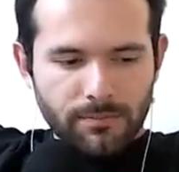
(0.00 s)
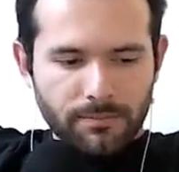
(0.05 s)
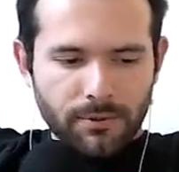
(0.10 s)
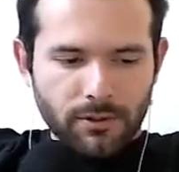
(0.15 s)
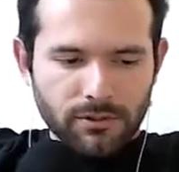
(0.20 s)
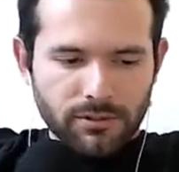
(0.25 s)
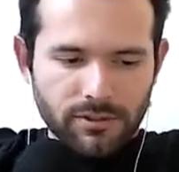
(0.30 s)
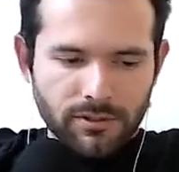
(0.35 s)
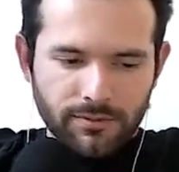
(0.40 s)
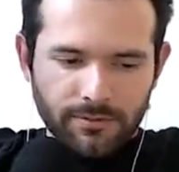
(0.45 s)

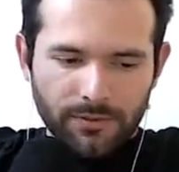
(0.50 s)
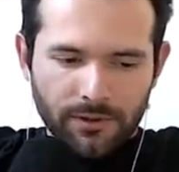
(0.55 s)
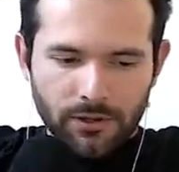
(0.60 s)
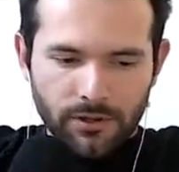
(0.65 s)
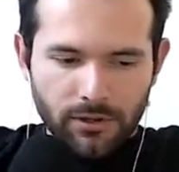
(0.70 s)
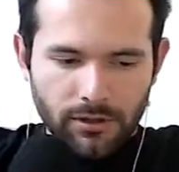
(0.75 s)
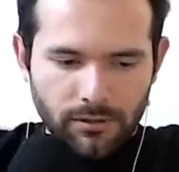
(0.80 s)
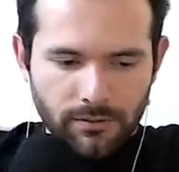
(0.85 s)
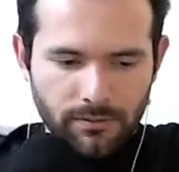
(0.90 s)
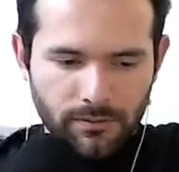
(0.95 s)
Jankum
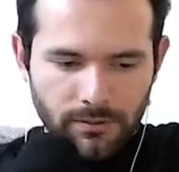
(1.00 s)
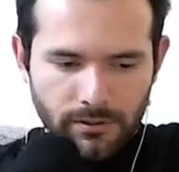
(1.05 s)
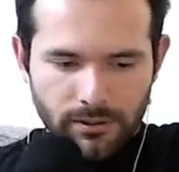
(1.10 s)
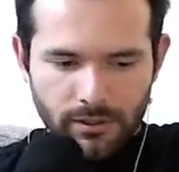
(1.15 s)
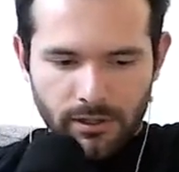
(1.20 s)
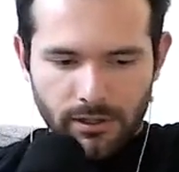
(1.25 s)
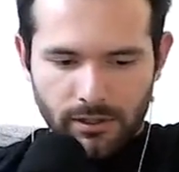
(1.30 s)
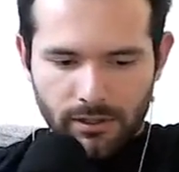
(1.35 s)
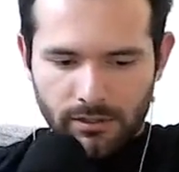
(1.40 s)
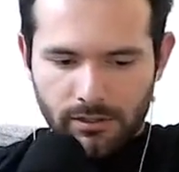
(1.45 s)
posted a
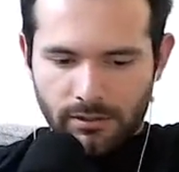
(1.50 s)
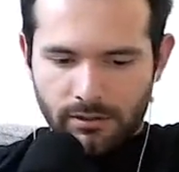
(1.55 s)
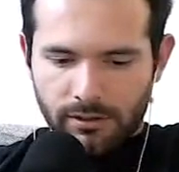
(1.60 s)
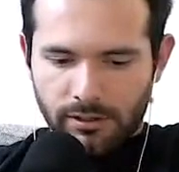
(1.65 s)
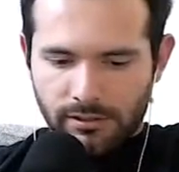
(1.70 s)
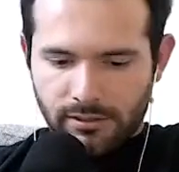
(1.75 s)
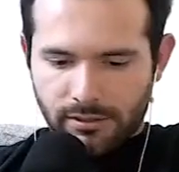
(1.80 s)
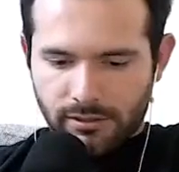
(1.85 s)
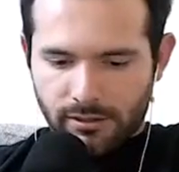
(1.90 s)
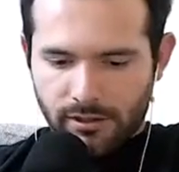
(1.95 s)
photo on
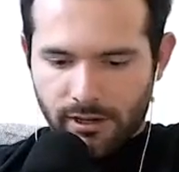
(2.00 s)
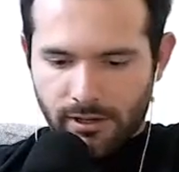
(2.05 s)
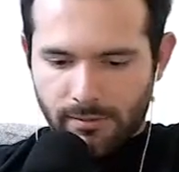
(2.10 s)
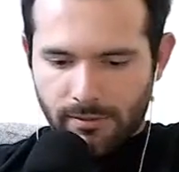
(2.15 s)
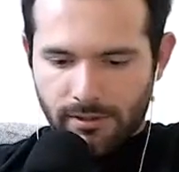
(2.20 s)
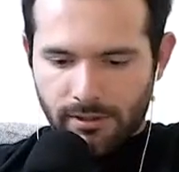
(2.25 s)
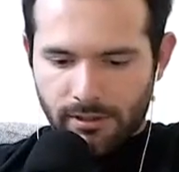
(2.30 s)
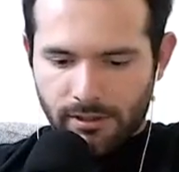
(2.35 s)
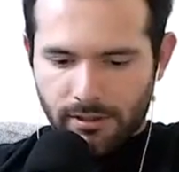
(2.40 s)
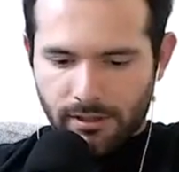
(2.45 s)
their
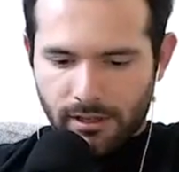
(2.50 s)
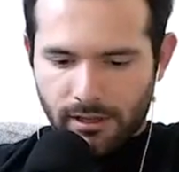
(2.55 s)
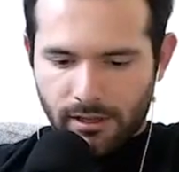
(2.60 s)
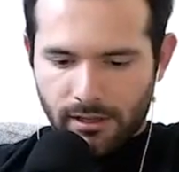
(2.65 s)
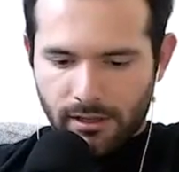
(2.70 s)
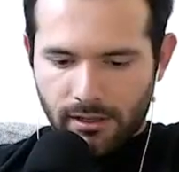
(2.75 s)
Instagram, and then